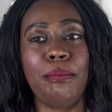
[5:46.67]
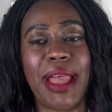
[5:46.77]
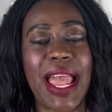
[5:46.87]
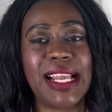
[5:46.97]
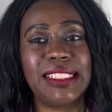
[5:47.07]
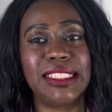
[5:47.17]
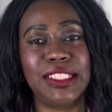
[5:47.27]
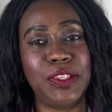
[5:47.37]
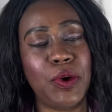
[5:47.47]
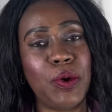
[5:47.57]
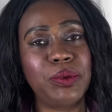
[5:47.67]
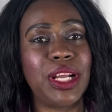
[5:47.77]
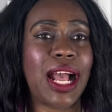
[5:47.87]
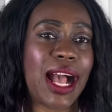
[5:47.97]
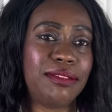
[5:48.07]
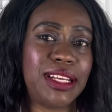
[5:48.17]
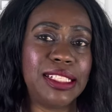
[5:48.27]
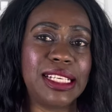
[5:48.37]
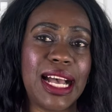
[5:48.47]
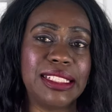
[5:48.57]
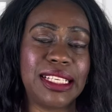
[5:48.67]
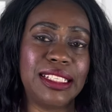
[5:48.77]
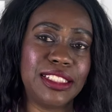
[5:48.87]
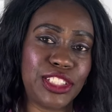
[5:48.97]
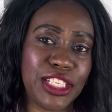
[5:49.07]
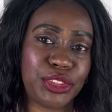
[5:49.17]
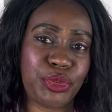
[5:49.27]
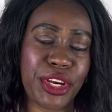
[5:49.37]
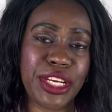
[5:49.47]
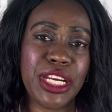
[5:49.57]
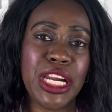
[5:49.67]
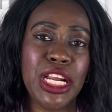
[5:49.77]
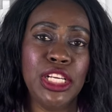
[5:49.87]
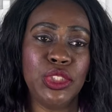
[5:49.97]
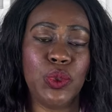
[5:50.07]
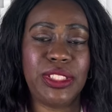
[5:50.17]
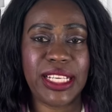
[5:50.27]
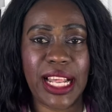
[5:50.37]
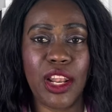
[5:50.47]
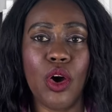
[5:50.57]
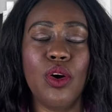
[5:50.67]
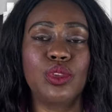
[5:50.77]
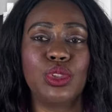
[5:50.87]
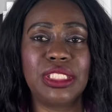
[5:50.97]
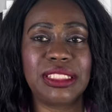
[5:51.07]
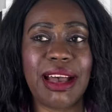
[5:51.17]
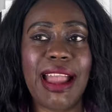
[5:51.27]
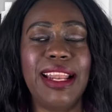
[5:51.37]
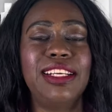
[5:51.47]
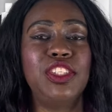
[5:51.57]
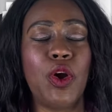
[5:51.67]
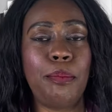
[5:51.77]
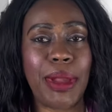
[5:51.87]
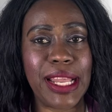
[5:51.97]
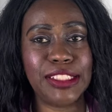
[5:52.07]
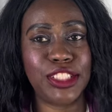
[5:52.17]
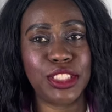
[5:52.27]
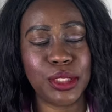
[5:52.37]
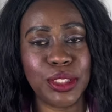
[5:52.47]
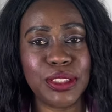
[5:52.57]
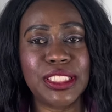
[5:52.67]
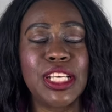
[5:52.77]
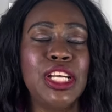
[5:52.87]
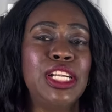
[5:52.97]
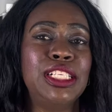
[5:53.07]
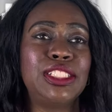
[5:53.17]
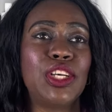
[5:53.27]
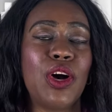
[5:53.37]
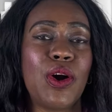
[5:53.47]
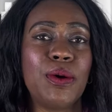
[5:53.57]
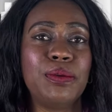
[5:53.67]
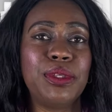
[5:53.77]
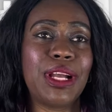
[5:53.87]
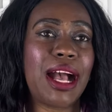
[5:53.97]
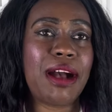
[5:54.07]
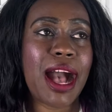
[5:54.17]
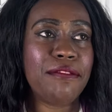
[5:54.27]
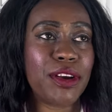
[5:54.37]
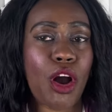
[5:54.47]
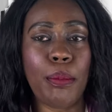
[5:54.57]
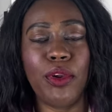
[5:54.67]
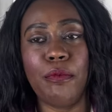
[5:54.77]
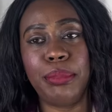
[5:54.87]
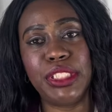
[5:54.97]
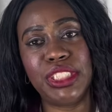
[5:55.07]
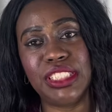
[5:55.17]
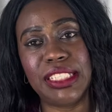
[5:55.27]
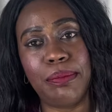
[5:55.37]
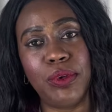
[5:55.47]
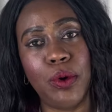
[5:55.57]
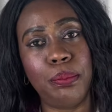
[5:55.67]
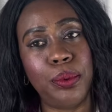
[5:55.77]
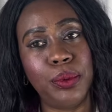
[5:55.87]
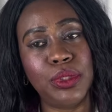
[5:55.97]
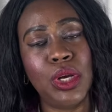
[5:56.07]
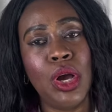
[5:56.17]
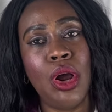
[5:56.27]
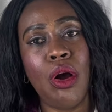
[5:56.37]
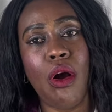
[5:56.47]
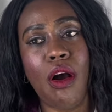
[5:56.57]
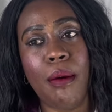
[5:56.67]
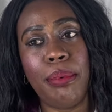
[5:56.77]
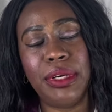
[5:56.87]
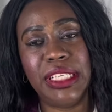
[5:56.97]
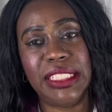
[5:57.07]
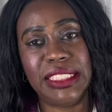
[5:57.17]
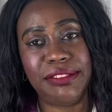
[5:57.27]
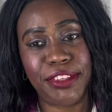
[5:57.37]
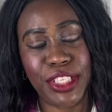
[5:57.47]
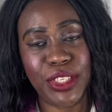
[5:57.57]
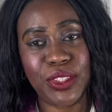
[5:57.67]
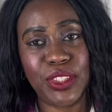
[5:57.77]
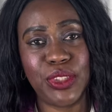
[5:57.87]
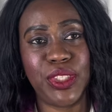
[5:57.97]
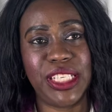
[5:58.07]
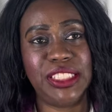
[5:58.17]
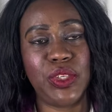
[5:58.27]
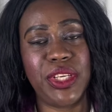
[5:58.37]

bags, you know, have that as an accessory to take along to style your pantsuit. So I have a couple of pictures I'm going to put up in this video. You can, so